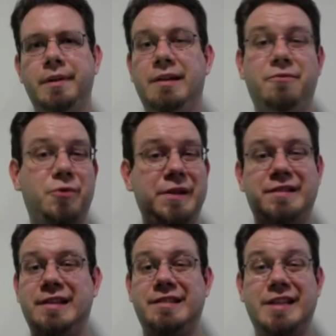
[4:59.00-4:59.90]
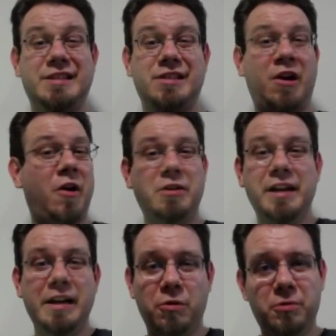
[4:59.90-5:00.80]
For instance, it's hard to
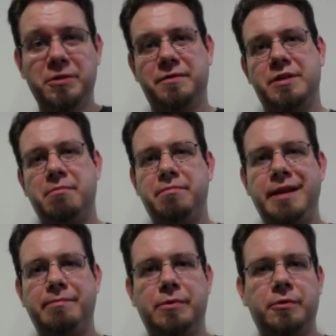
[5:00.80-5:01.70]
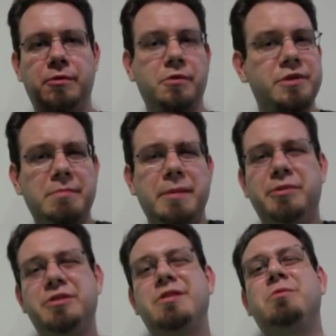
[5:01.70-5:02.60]
get hold of some people, or some people
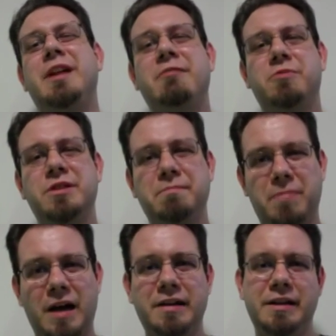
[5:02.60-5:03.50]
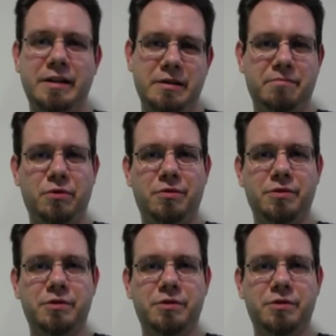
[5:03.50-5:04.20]
just don't like responding to polls,